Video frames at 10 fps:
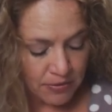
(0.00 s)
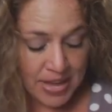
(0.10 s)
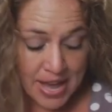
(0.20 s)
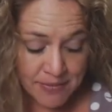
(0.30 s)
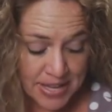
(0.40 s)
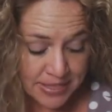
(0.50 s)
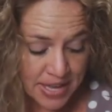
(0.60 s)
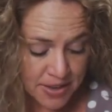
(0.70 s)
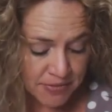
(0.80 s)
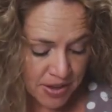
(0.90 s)
they have a
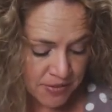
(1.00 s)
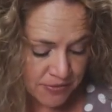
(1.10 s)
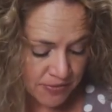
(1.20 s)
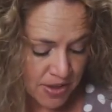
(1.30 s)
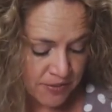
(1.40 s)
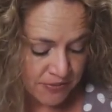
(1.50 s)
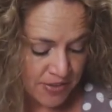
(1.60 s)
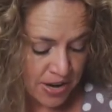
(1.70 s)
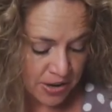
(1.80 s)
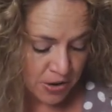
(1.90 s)
love of
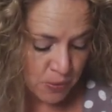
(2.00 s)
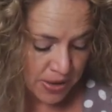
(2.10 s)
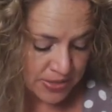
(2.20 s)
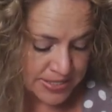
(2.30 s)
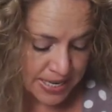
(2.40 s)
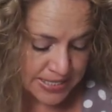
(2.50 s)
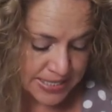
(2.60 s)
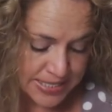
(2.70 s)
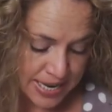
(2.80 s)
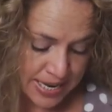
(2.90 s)
affair with
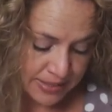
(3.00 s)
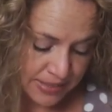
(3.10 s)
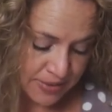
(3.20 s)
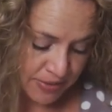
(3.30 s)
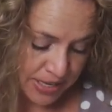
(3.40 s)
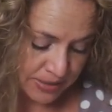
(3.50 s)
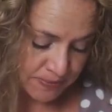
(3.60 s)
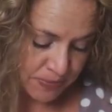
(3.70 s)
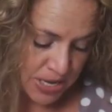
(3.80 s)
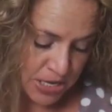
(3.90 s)
day-to-day -day living.
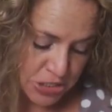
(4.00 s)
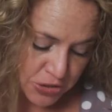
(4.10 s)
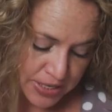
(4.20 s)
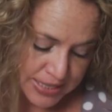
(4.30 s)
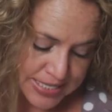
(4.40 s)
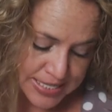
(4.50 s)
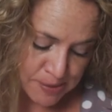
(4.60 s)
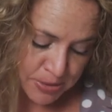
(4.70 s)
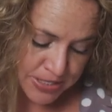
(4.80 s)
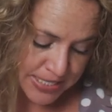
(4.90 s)
During the
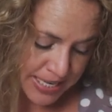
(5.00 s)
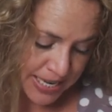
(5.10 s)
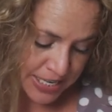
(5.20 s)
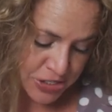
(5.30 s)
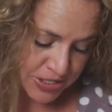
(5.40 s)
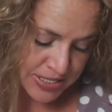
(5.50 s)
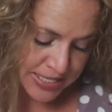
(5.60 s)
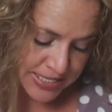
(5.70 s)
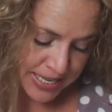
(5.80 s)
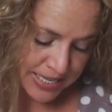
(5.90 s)
summer, teenagers
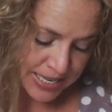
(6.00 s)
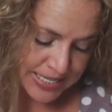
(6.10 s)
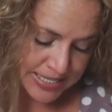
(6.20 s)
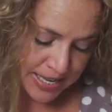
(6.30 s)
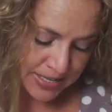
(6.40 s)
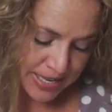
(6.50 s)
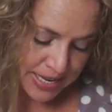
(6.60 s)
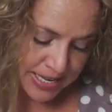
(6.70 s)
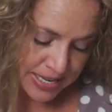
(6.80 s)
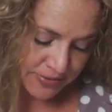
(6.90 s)
attend a
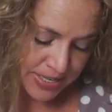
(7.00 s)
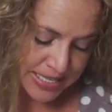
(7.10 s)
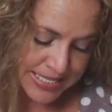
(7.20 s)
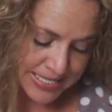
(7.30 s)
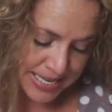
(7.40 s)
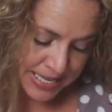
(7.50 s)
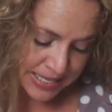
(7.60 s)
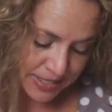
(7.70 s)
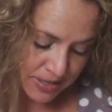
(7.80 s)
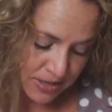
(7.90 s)
Sunday evening
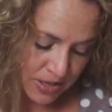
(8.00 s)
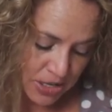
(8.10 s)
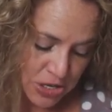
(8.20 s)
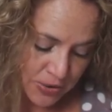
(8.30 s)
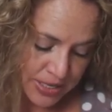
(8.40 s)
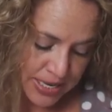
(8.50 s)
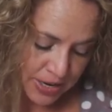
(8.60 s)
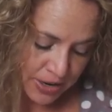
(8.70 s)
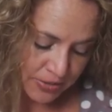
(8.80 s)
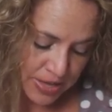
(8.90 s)
sing. You can
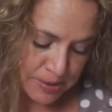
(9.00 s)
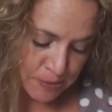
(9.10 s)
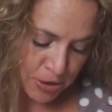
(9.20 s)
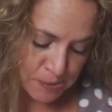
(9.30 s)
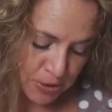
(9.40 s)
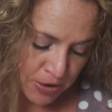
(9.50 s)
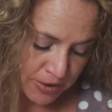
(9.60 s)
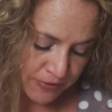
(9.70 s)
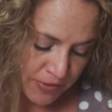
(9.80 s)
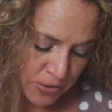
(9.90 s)
hear the murmur
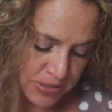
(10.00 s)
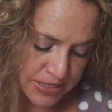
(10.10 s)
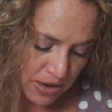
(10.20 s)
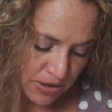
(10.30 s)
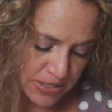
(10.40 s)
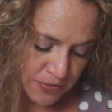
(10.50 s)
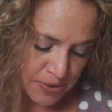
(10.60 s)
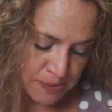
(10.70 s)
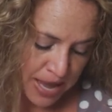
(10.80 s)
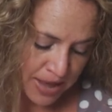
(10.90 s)
of folk songs
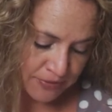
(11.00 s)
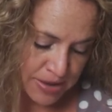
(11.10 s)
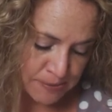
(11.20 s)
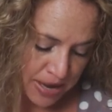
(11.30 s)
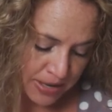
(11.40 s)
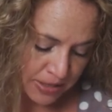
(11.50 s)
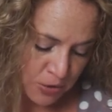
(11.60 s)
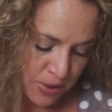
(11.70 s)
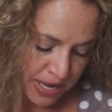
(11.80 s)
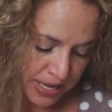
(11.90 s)
from half a mile
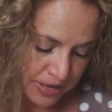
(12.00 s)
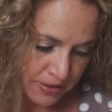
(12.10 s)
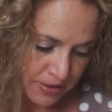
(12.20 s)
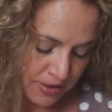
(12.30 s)
away.